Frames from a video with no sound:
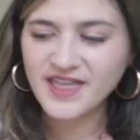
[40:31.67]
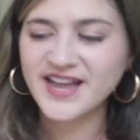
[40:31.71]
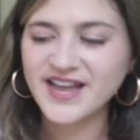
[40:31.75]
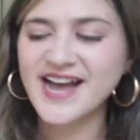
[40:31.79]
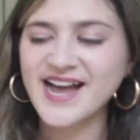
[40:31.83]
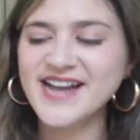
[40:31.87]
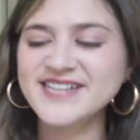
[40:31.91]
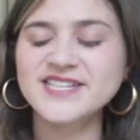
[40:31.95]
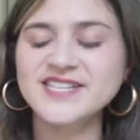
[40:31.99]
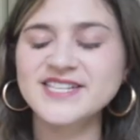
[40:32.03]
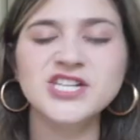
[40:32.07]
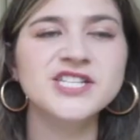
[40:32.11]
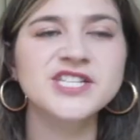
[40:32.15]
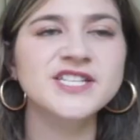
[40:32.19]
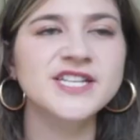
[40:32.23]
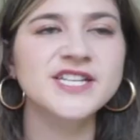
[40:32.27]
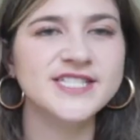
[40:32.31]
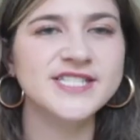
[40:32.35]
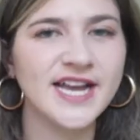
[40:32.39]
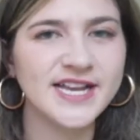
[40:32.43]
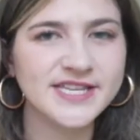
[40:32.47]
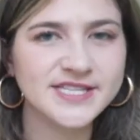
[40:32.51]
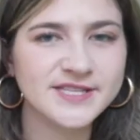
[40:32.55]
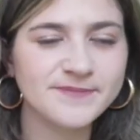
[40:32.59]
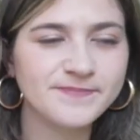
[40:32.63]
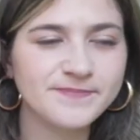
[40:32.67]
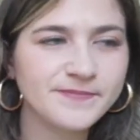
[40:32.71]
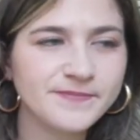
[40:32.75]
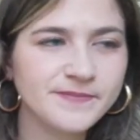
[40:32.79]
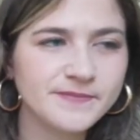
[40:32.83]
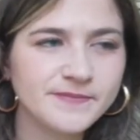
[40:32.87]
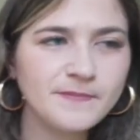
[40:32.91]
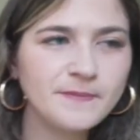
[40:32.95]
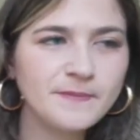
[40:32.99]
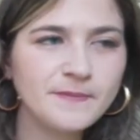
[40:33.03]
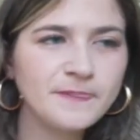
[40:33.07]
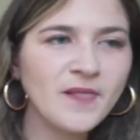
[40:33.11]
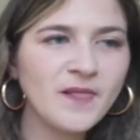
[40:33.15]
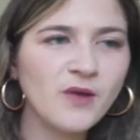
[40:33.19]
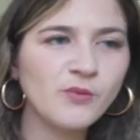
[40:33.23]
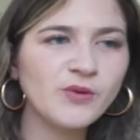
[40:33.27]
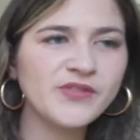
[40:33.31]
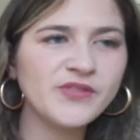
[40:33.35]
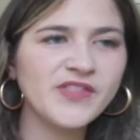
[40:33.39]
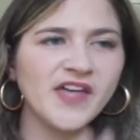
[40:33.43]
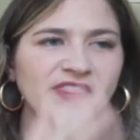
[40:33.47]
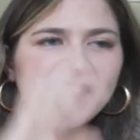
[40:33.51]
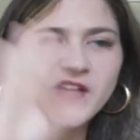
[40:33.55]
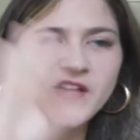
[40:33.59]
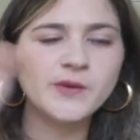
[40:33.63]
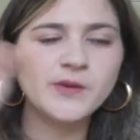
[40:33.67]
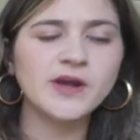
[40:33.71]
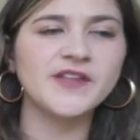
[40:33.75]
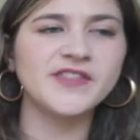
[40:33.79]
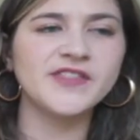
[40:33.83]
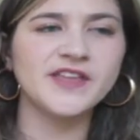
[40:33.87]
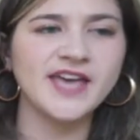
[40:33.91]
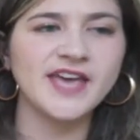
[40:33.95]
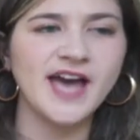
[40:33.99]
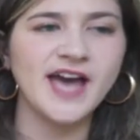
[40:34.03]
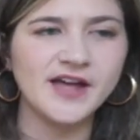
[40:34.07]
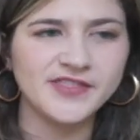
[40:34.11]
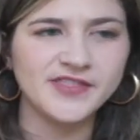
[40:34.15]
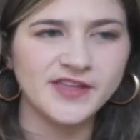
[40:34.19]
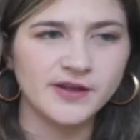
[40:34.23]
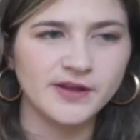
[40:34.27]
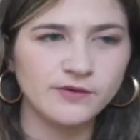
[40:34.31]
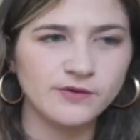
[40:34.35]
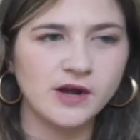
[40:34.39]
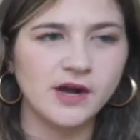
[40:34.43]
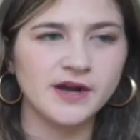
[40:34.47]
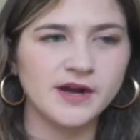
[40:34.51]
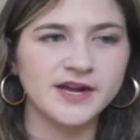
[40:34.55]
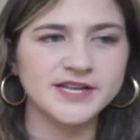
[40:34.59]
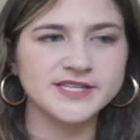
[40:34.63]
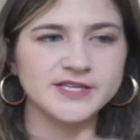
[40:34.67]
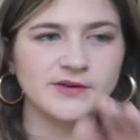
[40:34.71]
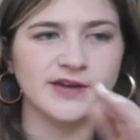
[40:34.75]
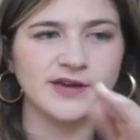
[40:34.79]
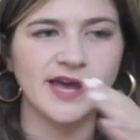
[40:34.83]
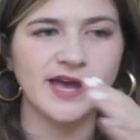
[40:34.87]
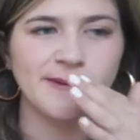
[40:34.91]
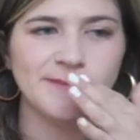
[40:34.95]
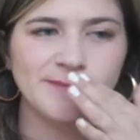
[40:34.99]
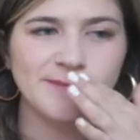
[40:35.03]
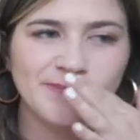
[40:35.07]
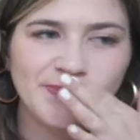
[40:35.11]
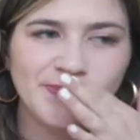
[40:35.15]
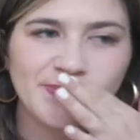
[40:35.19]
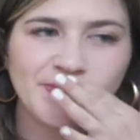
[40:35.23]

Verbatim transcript: Guys, it's just a test. I think we got the cat thing wrong. It's okay.